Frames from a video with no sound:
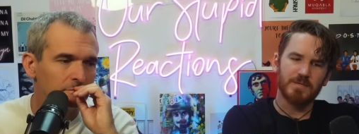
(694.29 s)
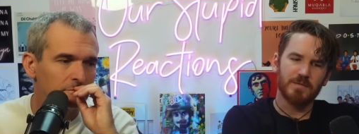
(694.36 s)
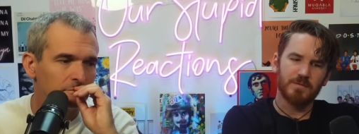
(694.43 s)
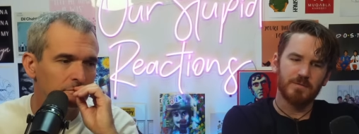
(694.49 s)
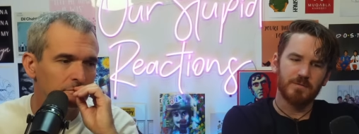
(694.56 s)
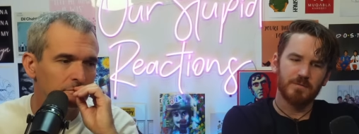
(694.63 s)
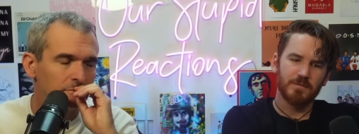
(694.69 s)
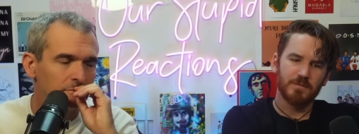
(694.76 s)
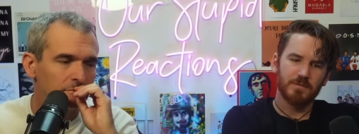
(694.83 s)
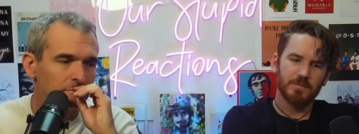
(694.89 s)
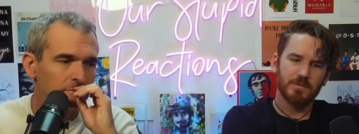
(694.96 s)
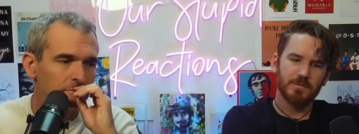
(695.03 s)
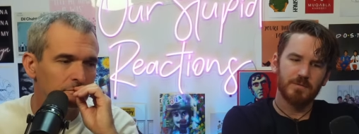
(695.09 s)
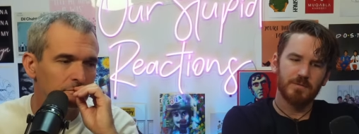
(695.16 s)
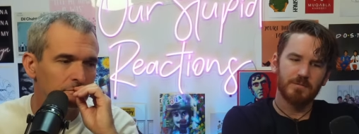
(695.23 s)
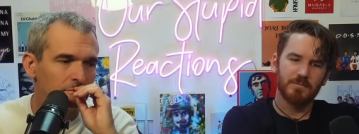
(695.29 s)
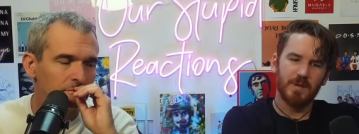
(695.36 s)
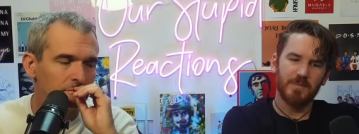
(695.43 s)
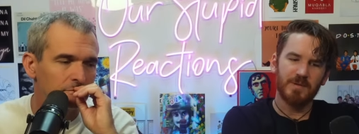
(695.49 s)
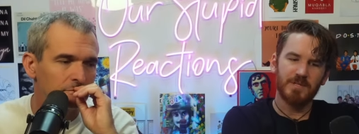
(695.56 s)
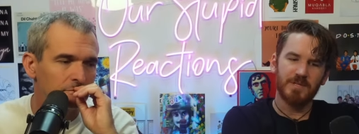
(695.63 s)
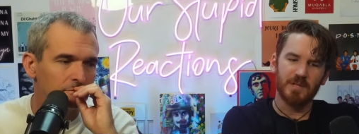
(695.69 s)
Speaker 1: to
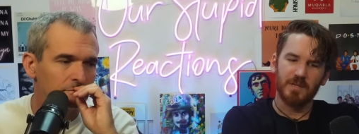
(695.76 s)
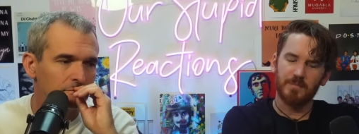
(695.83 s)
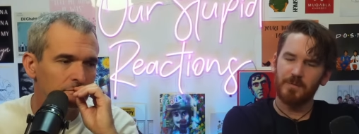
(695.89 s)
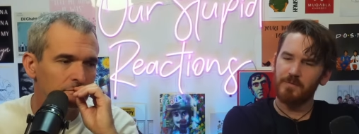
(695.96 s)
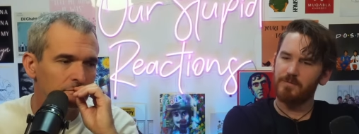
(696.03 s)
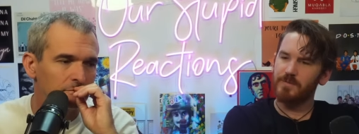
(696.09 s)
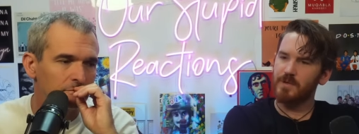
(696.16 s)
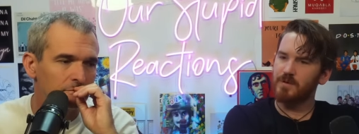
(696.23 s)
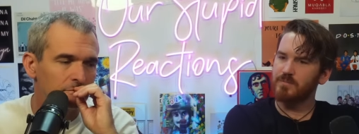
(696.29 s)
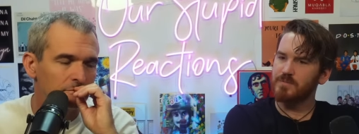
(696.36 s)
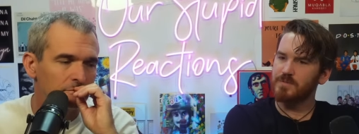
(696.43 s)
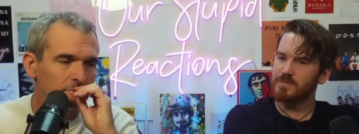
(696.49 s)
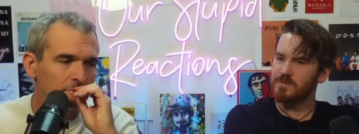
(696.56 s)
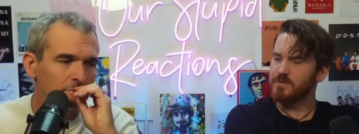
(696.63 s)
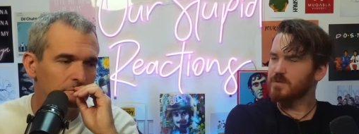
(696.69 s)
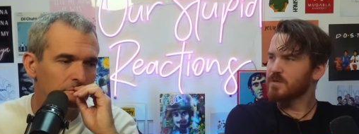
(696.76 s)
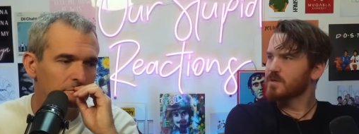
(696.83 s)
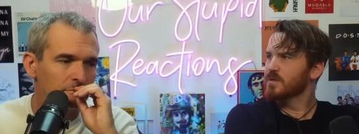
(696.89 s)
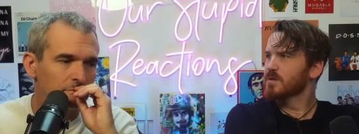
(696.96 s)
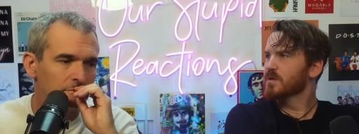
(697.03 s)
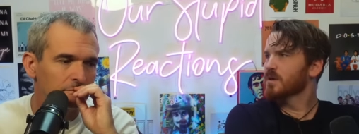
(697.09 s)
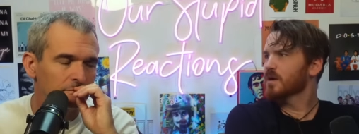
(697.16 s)
maybe Dilip films.
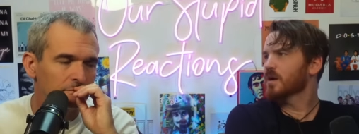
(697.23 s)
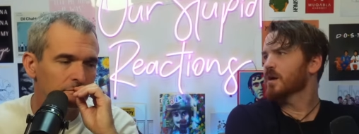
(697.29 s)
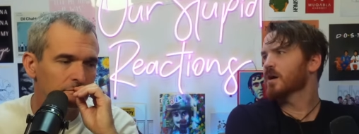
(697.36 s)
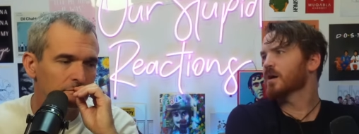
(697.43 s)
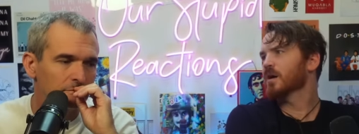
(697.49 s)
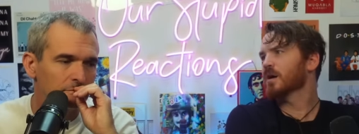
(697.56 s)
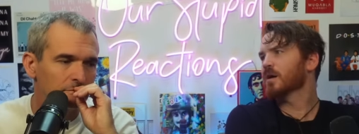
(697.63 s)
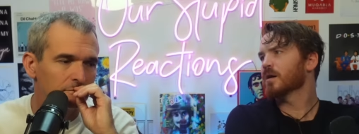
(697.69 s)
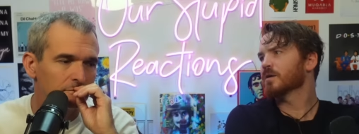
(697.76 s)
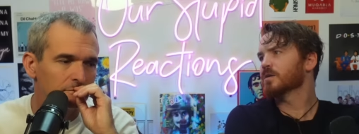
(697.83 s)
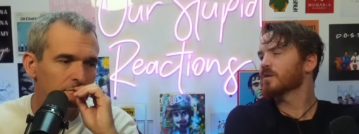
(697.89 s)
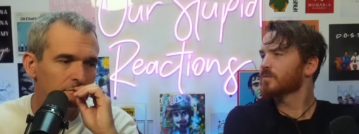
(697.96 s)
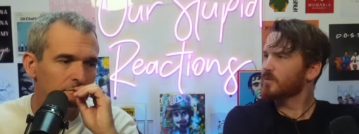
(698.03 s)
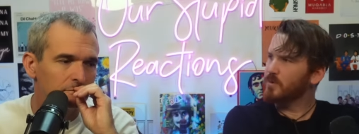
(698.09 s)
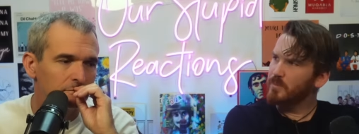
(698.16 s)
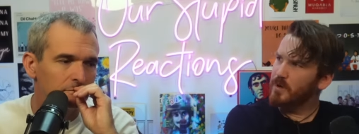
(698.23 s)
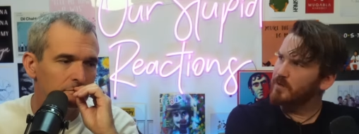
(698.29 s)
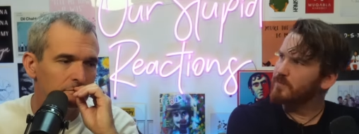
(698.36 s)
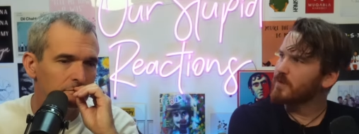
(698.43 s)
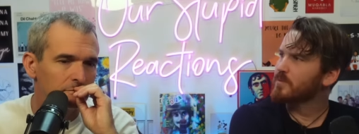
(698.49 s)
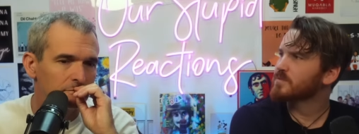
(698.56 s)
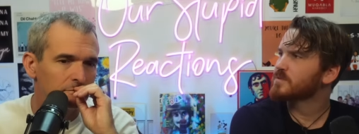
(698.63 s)
Dilip Kumar
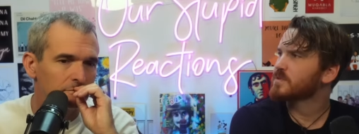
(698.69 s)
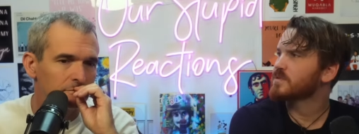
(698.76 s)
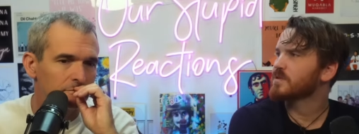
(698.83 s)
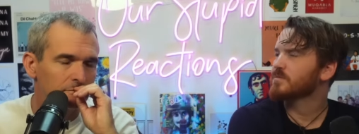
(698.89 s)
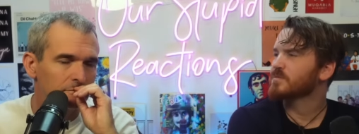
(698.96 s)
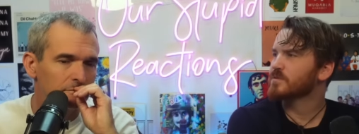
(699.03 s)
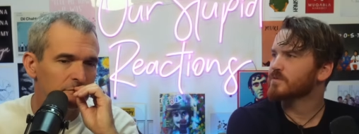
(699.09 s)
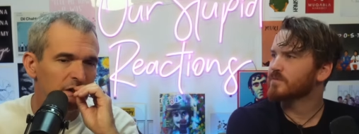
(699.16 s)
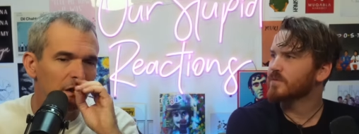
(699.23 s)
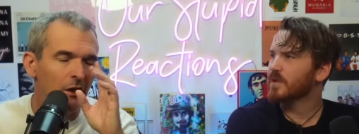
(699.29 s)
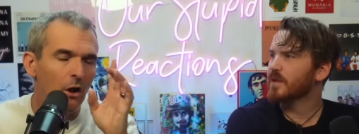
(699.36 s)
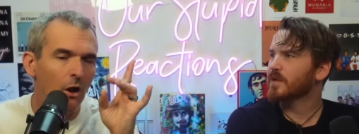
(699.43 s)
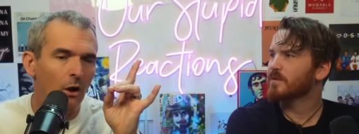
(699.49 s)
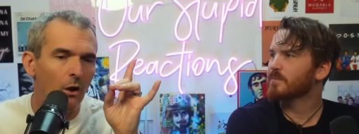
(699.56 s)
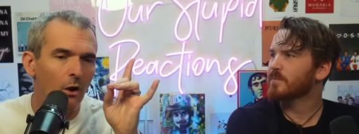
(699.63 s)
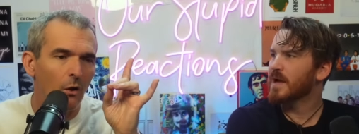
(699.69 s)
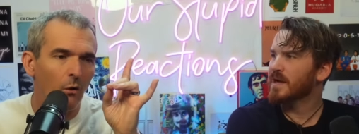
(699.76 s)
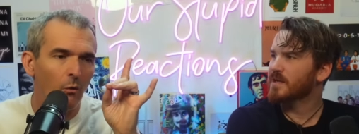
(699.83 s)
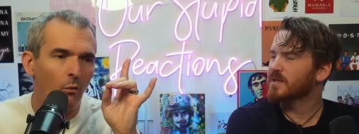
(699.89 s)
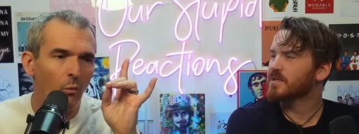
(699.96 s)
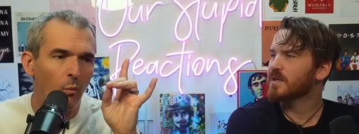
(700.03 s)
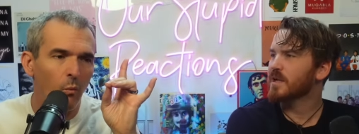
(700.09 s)
films in terms of like back
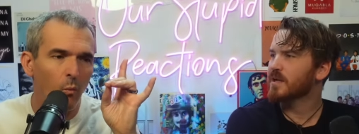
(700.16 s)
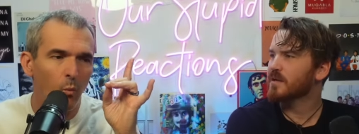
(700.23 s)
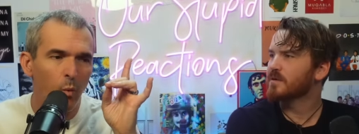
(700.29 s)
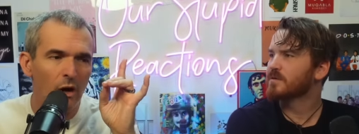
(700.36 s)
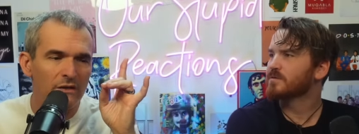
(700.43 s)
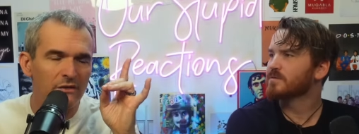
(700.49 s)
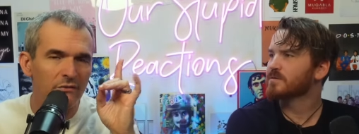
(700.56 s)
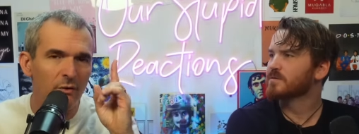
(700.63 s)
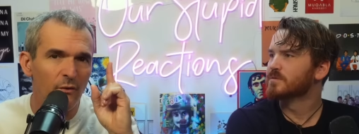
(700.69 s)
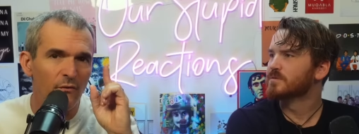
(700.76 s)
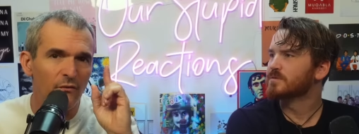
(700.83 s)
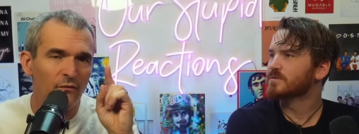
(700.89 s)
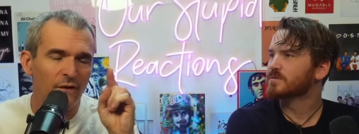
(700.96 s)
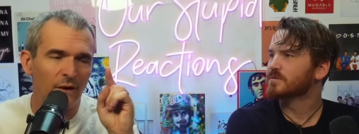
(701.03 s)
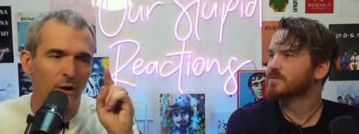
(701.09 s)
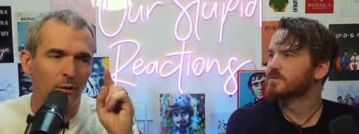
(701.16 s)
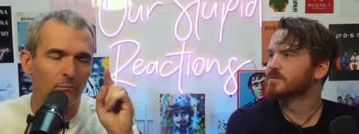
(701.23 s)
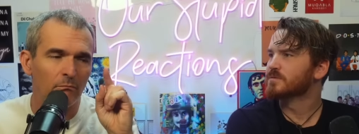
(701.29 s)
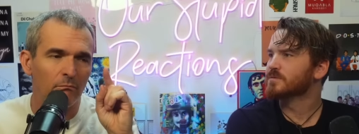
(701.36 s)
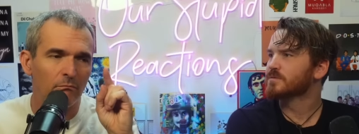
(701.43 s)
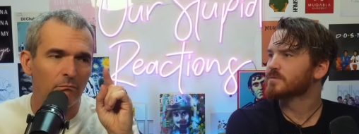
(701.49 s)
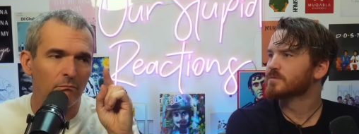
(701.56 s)
in the day.
Speaker 2: What's the
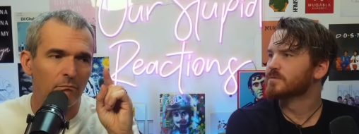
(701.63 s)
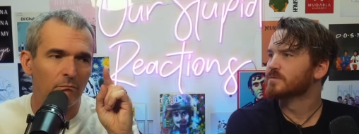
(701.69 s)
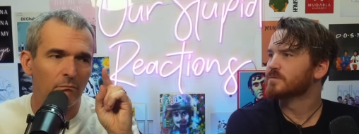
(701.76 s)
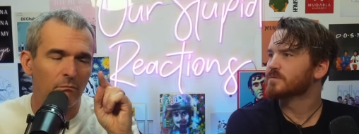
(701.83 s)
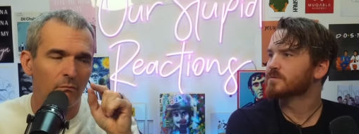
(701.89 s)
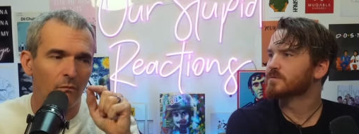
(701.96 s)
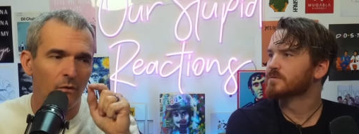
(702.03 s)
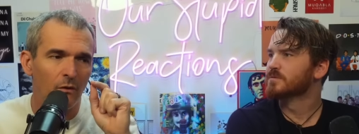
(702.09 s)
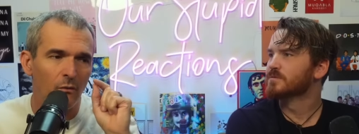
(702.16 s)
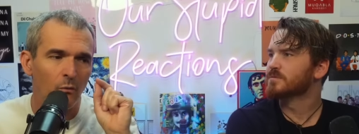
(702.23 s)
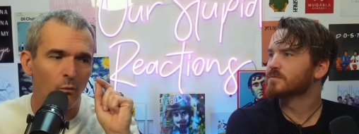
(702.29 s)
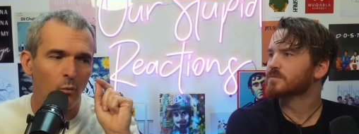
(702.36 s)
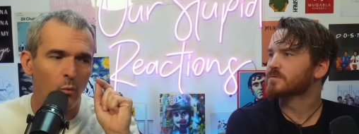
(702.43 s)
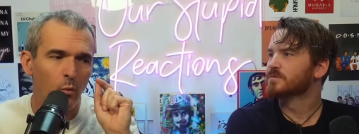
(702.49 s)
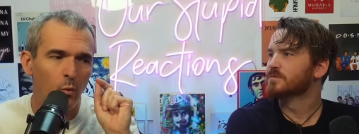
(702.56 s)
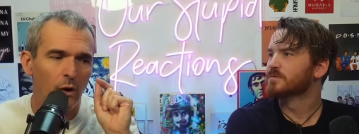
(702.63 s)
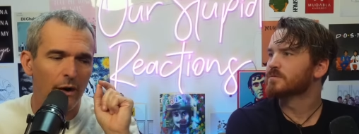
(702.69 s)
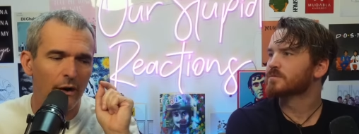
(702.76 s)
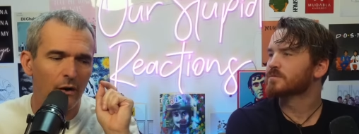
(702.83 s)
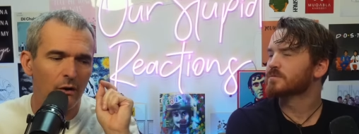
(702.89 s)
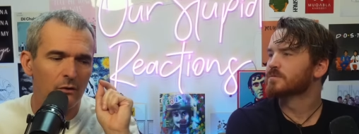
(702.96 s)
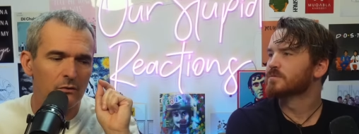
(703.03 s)
film
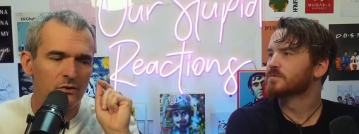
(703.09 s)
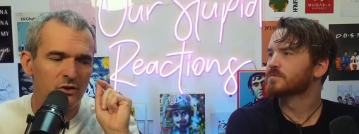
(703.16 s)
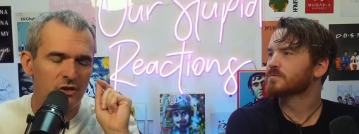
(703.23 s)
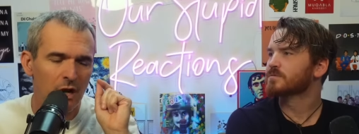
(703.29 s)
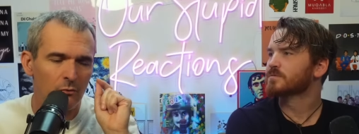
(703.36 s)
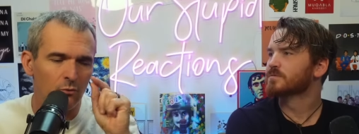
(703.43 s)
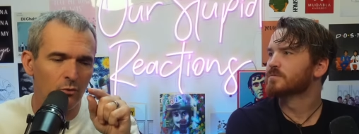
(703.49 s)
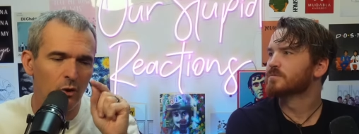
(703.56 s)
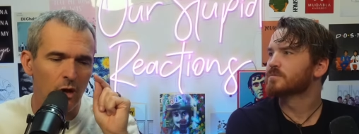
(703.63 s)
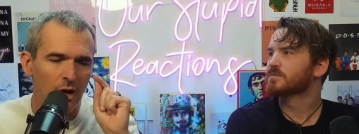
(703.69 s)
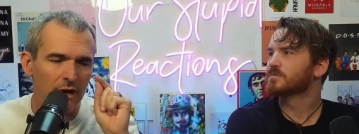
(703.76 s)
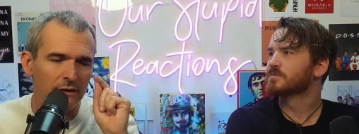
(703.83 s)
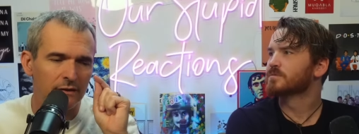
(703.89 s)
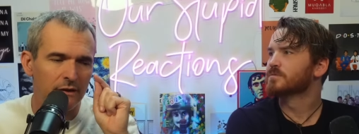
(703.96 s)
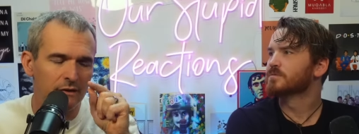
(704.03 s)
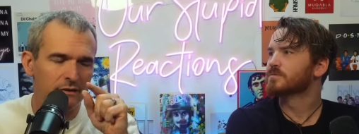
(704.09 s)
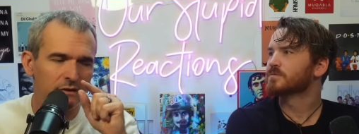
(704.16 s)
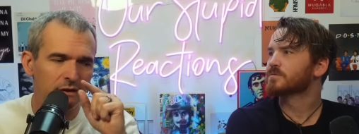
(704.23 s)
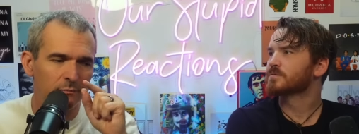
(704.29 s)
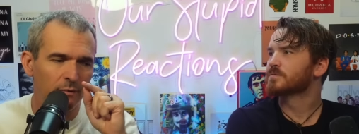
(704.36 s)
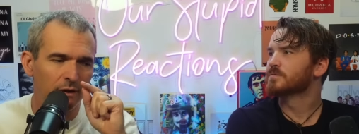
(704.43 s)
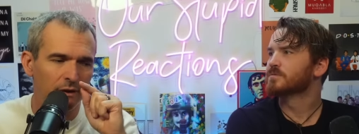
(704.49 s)
where Shah Rukh Khan kissed
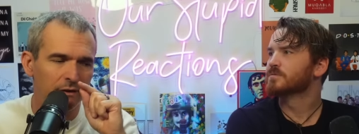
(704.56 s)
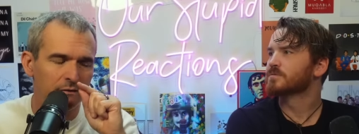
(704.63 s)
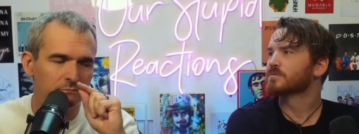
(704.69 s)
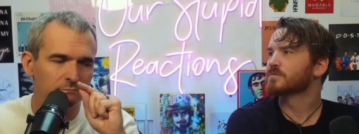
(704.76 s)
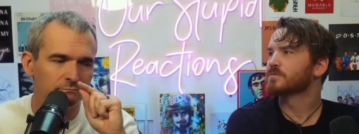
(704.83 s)
somebody?